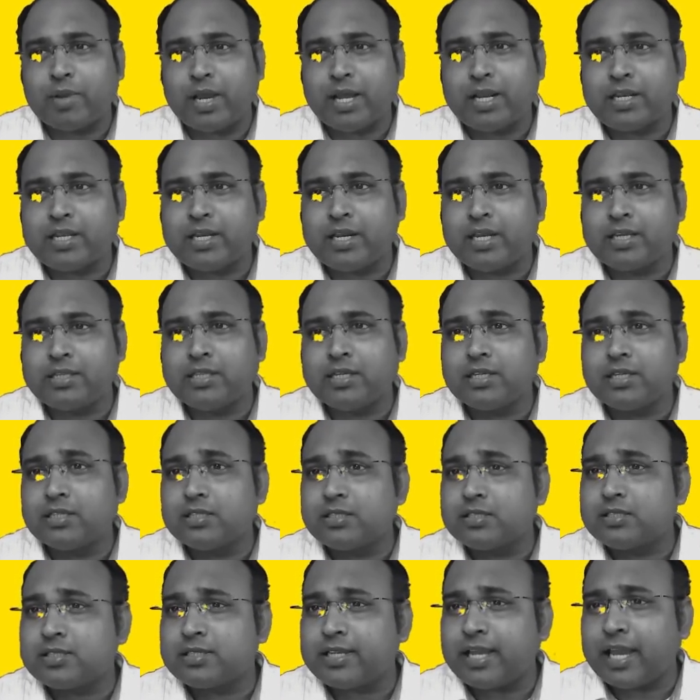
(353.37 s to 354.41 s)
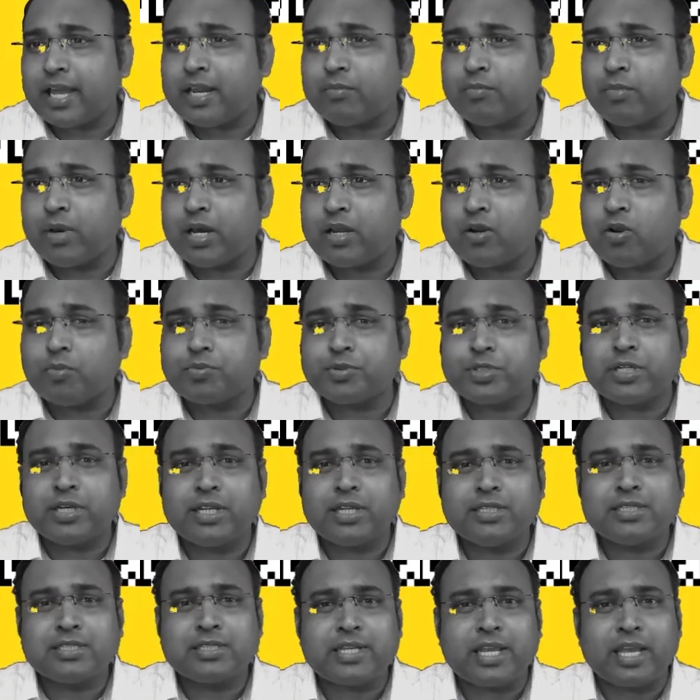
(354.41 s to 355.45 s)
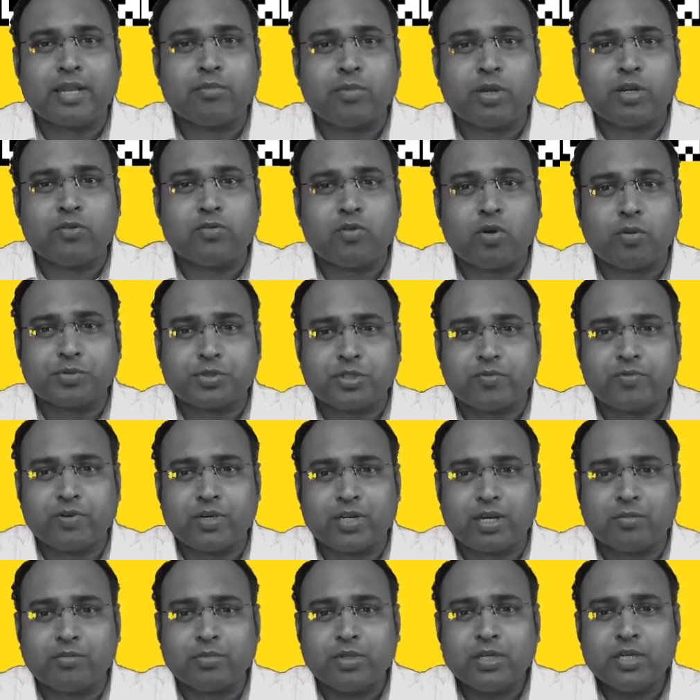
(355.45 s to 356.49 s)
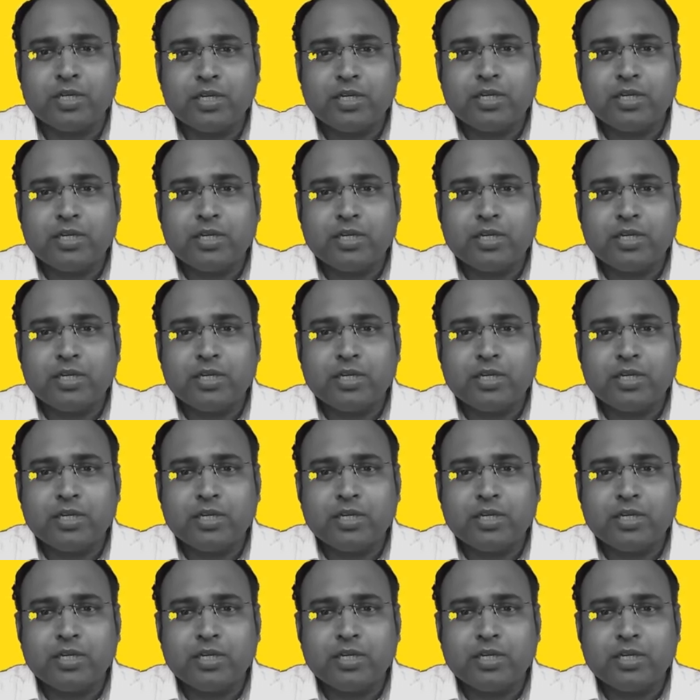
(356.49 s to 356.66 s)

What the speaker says: I'll click the scan bar option and scan bar option will come.